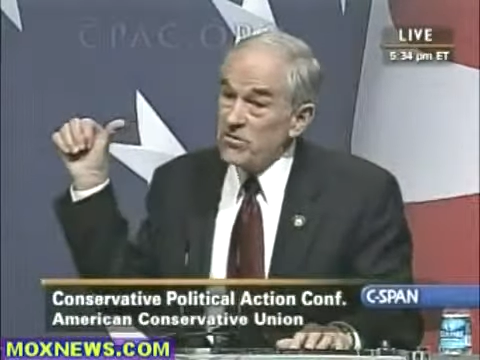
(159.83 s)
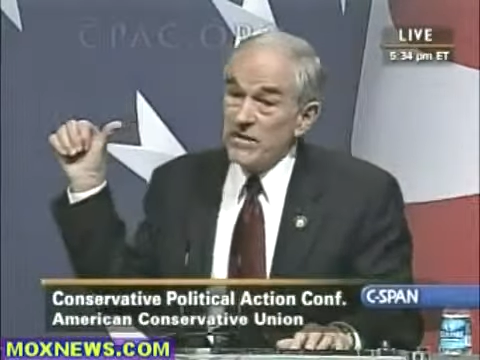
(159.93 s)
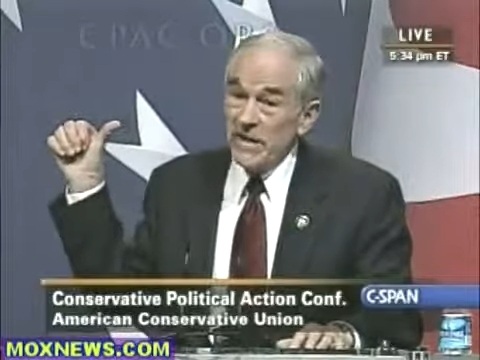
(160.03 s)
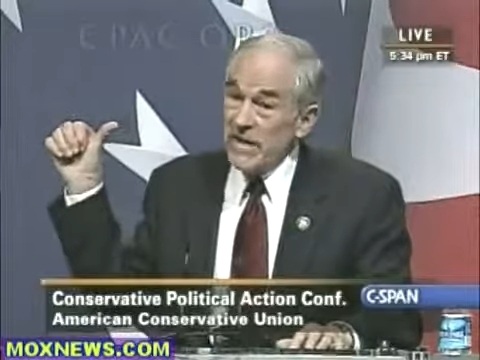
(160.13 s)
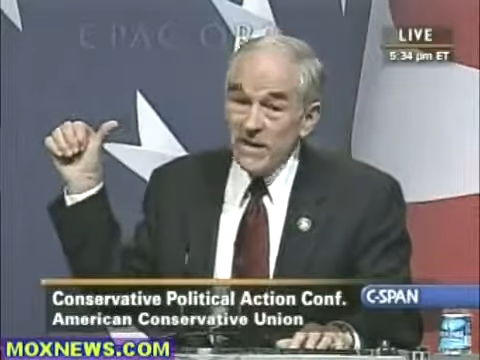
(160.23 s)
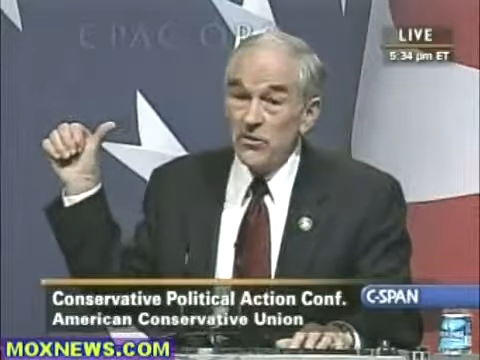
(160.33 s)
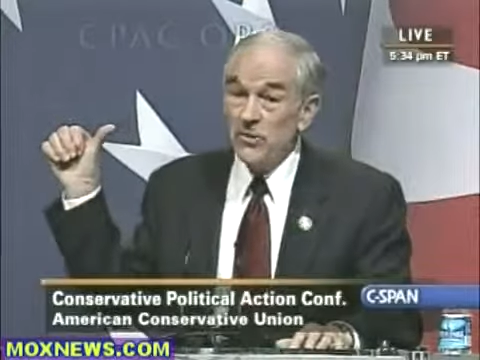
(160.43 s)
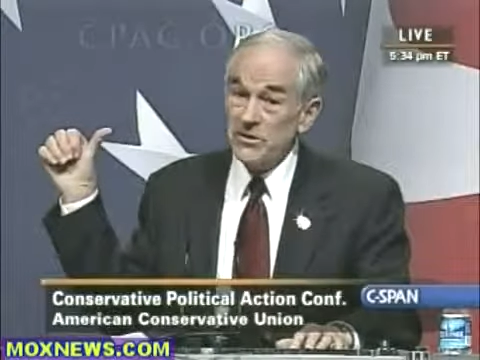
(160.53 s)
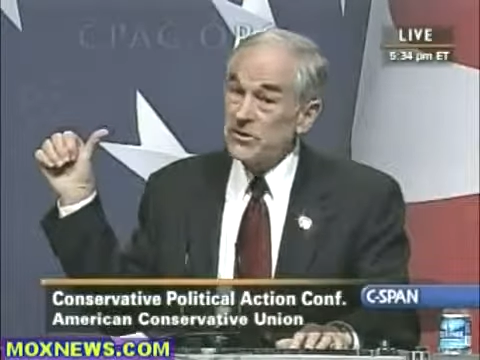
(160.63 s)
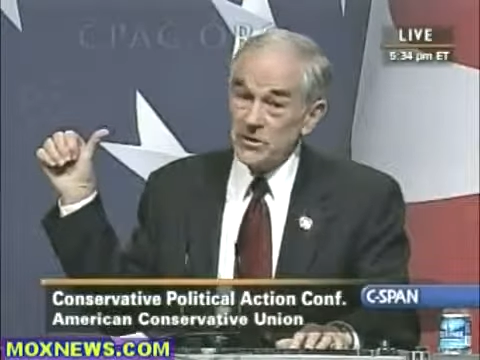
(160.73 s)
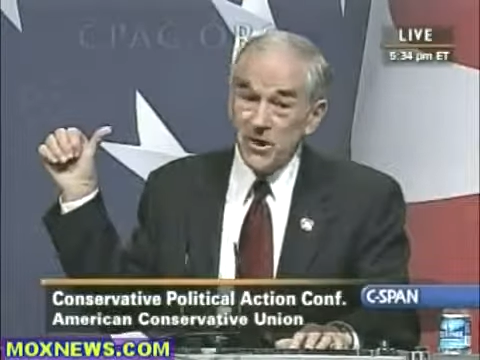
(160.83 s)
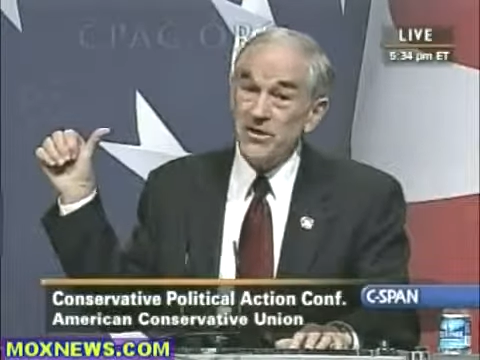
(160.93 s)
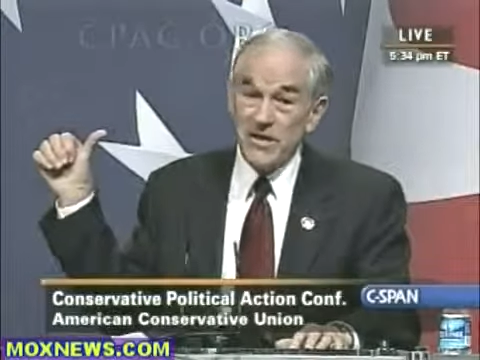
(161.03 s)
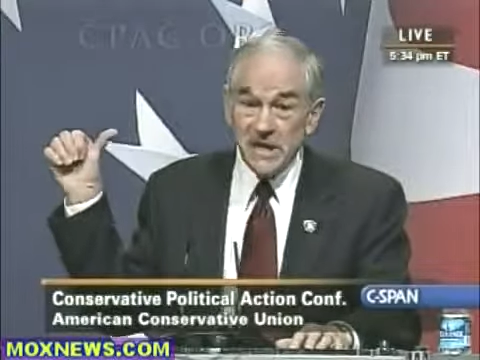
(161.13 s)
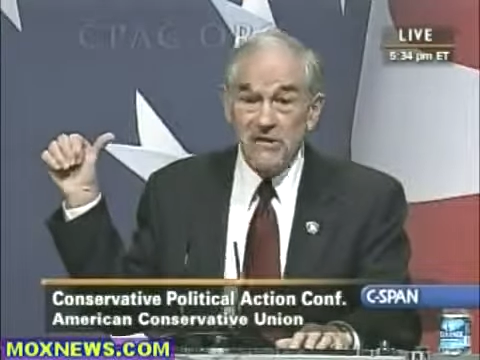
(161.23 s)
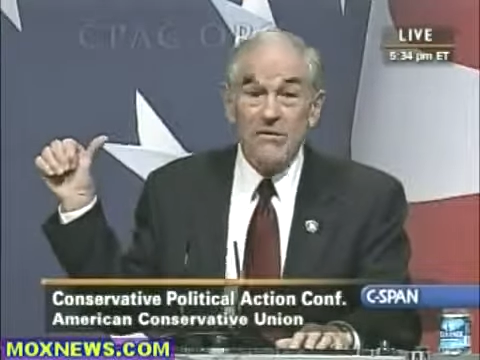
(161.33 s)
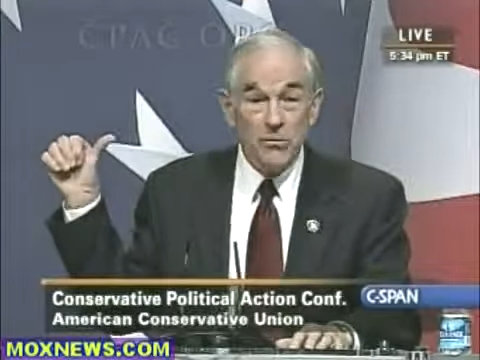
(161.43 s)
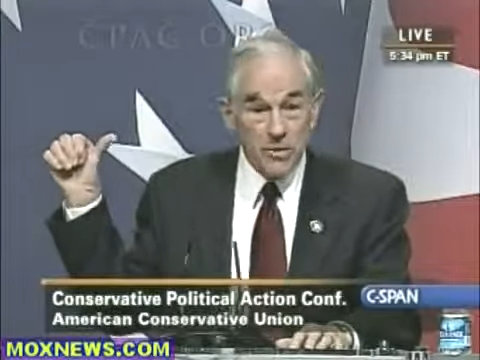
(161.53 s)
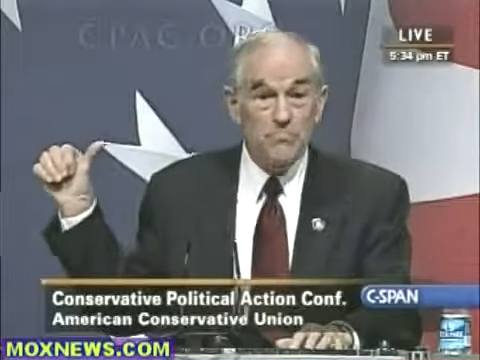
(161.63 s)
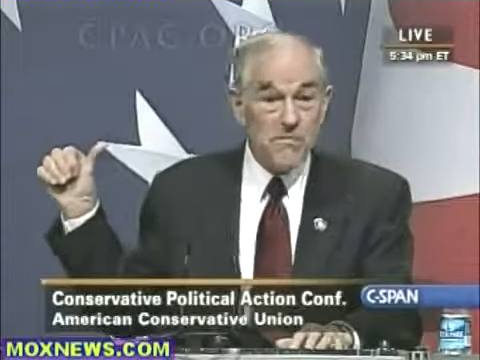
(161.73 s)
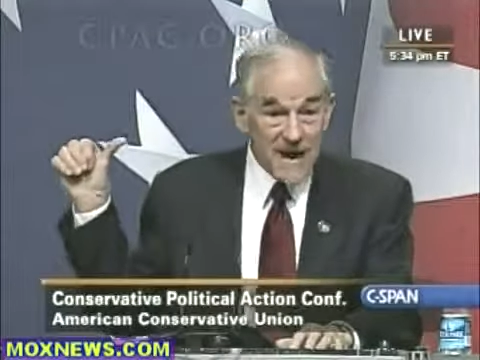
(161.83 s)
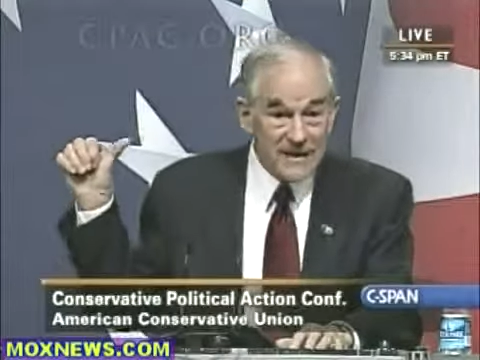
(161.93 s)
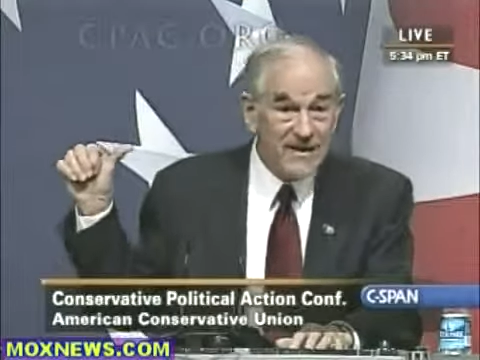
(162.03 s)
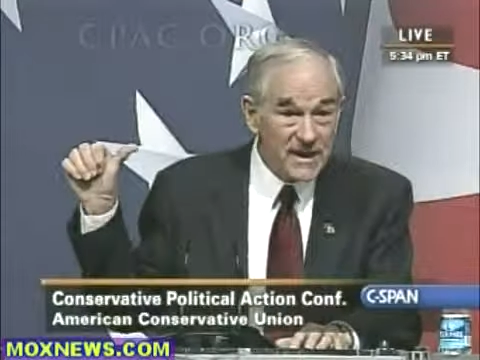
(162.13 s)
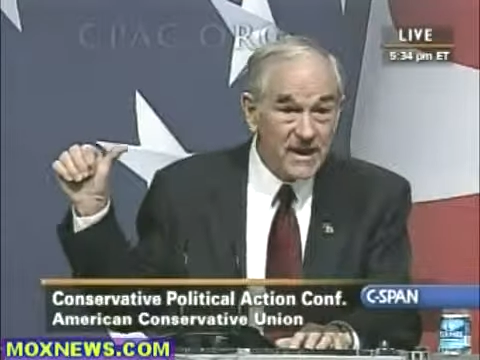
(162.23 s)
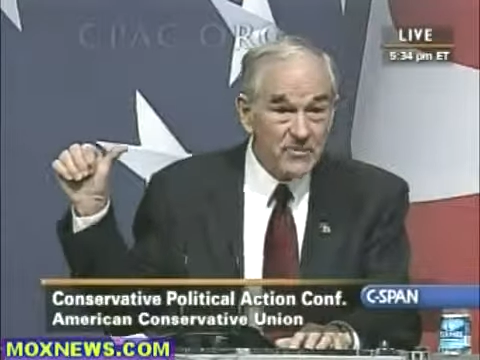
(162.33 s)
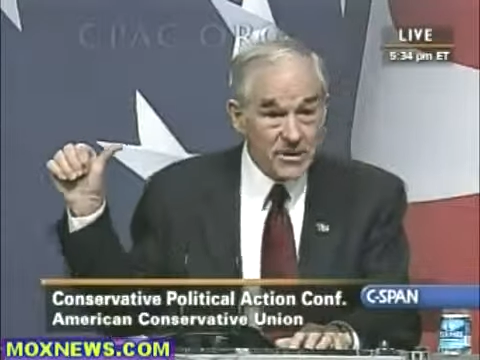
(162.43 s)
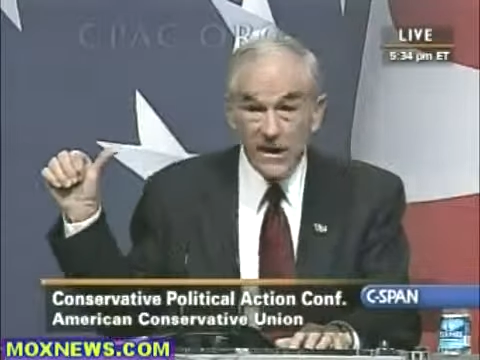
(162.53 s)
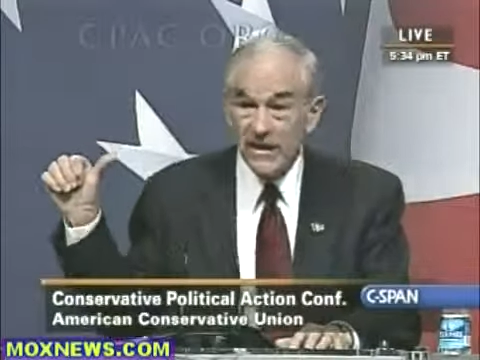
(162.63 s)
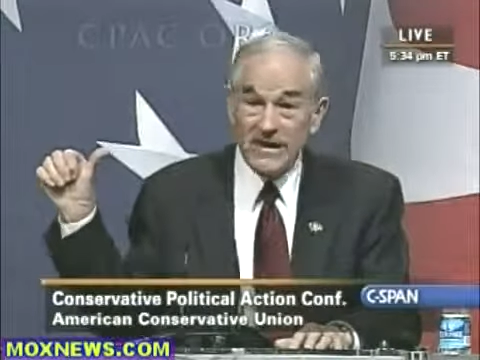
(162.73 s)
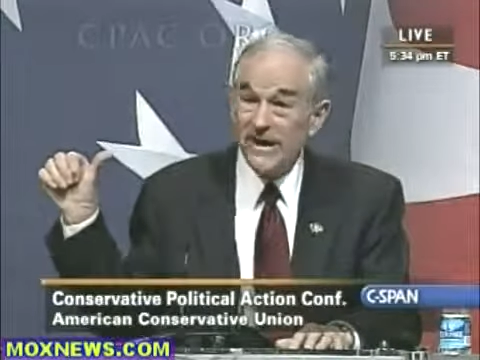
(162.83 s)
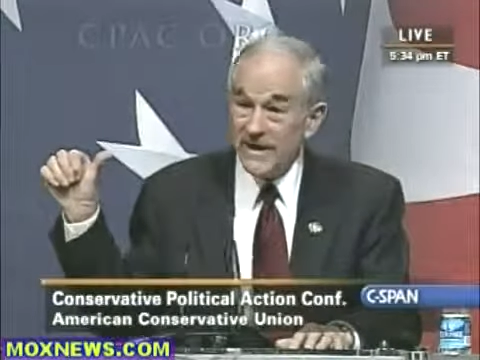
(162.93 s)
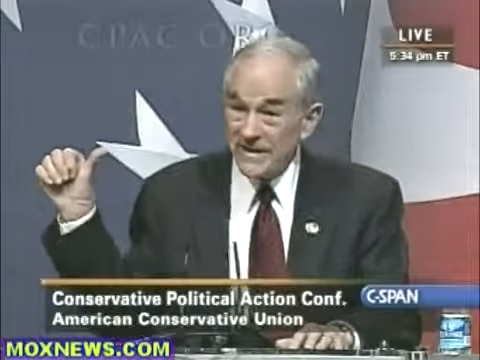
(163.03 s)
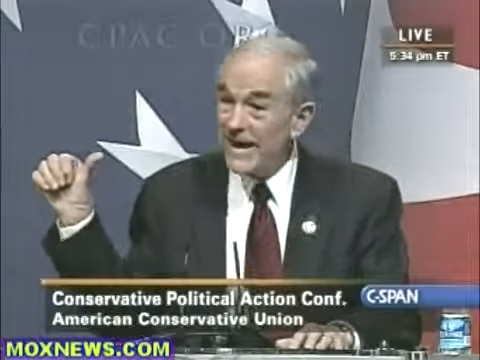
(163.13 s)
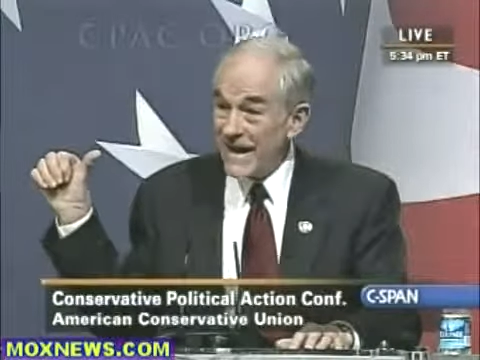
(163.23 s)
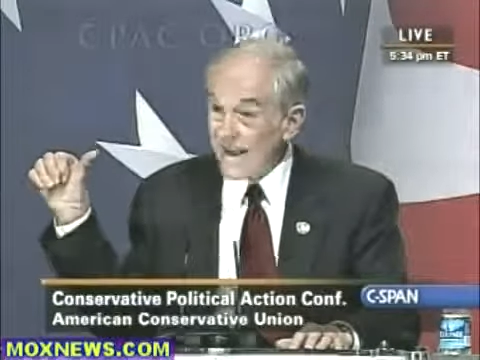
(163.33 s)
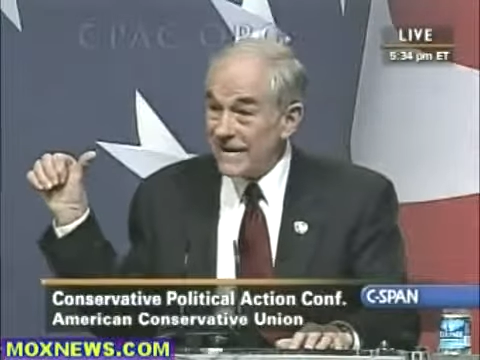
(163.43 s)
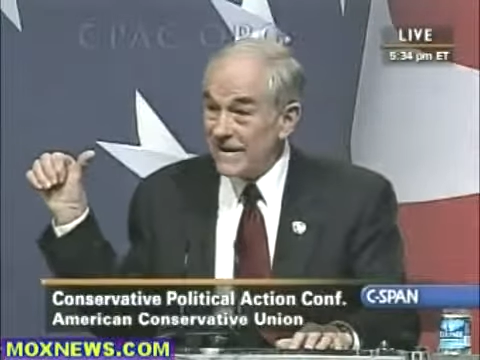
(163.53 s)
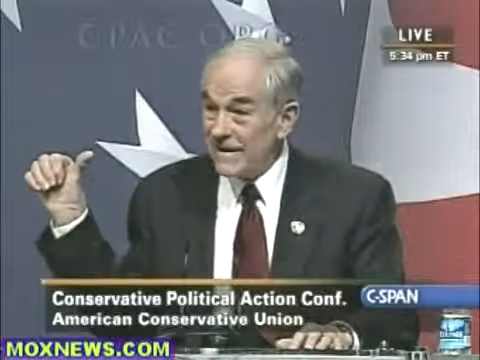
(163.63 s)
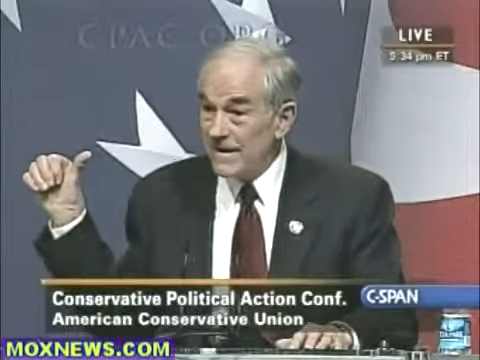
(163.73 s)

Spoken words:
on the Hill to start tinkering with Medicare. They're not going to cut that.